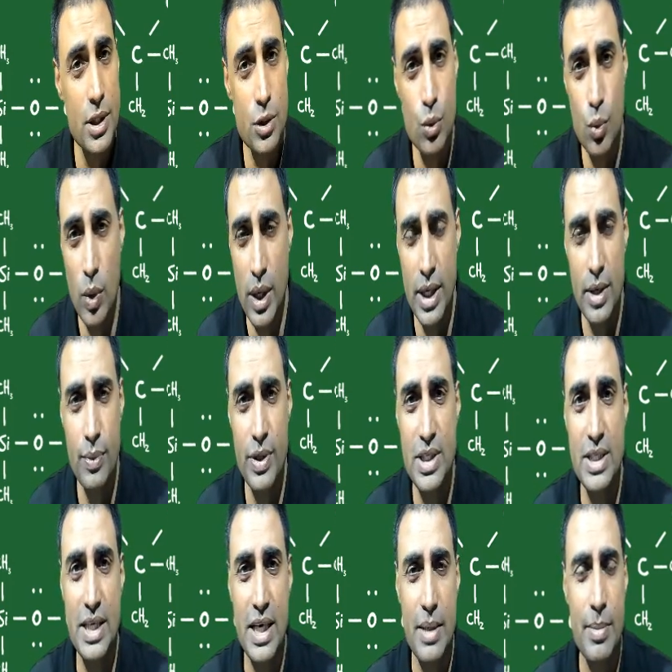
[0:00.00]
quite a way
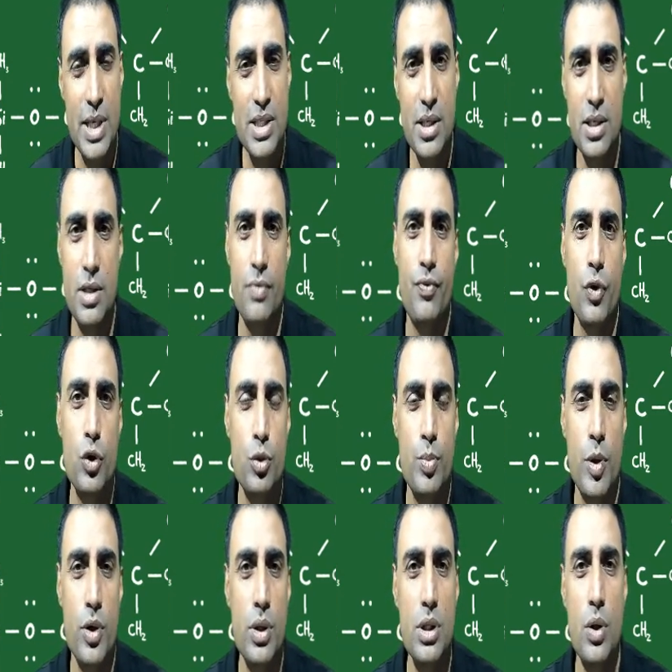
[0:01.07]
same as Rutherford's
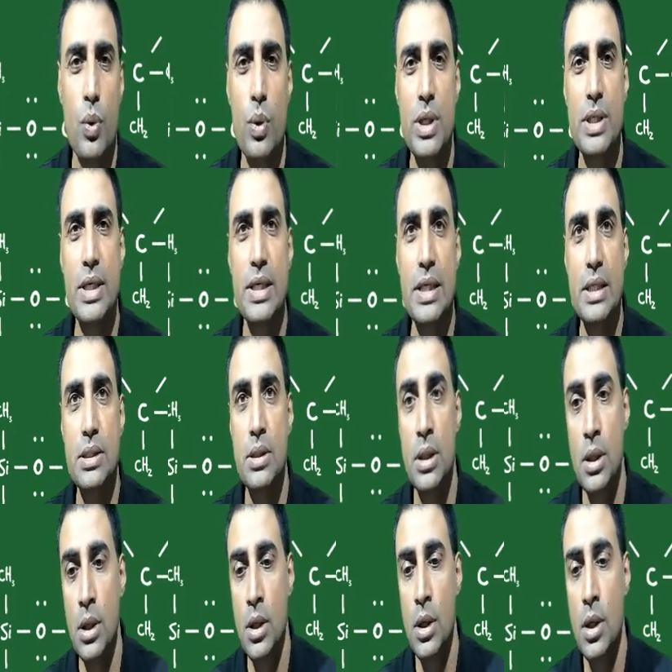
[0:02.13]
model. The only thing is,
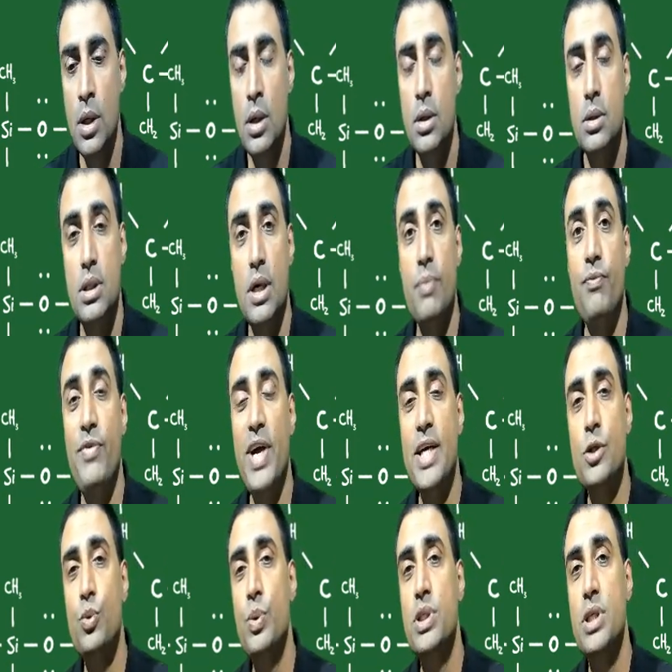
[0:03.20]
the
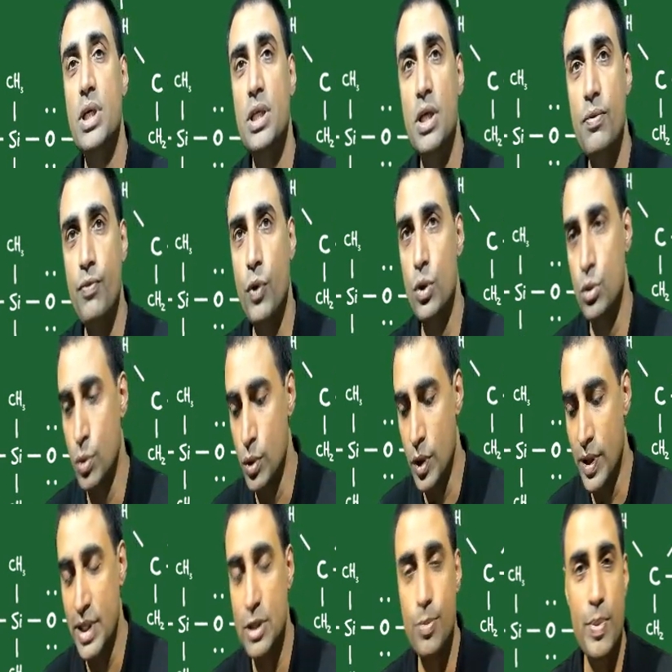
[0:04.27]
facts which Rutherford could
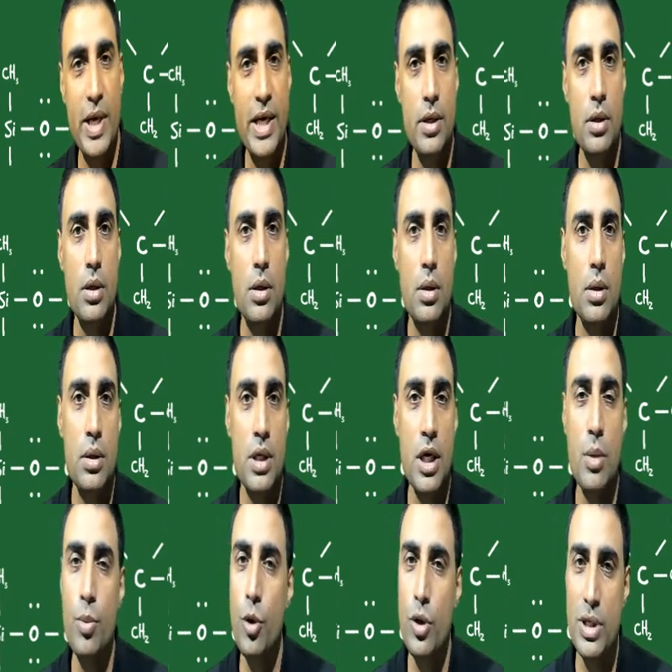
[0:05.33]
not explain,
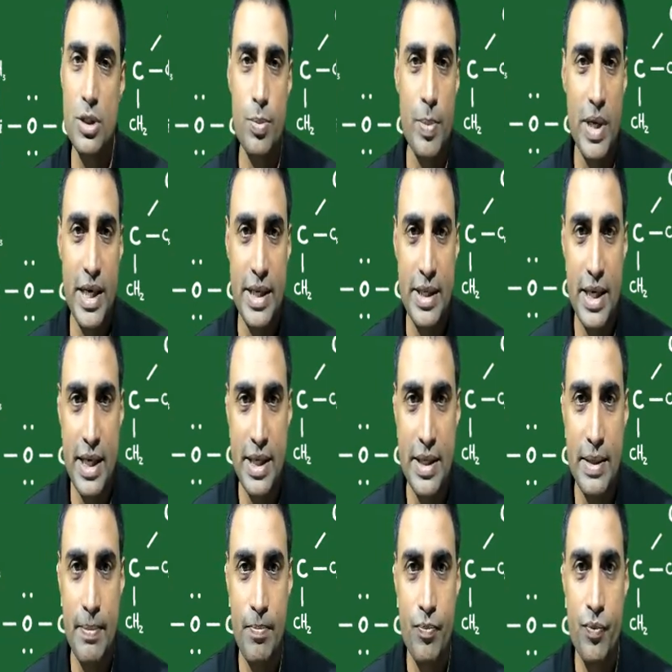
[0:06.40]
Niels Bohr explained that.
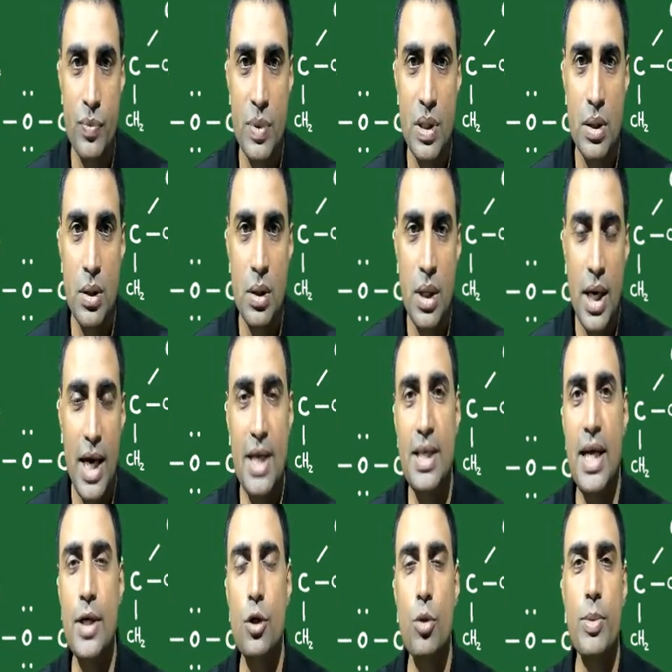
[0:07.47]
And
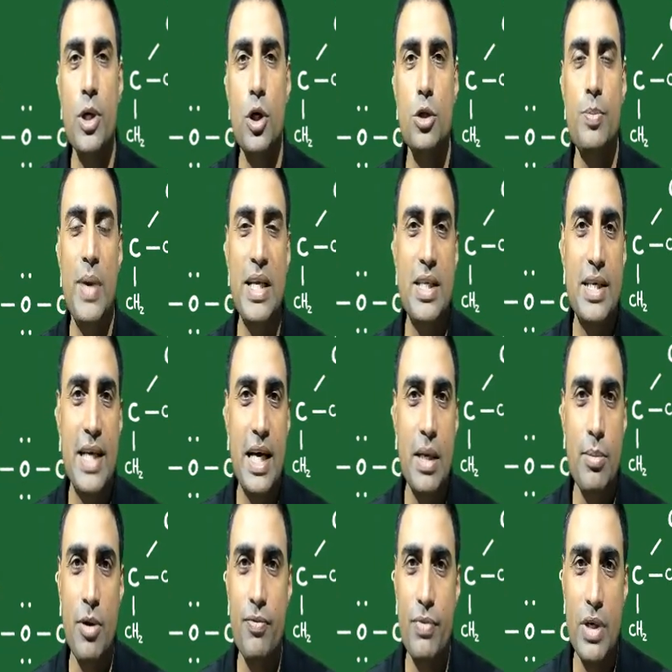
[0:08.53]
that too because by the
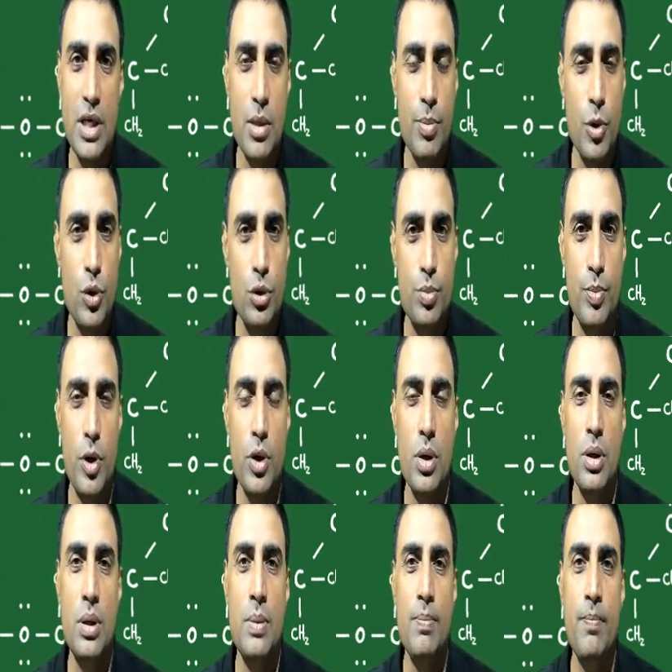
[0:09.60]
time of Niels Bohr's model,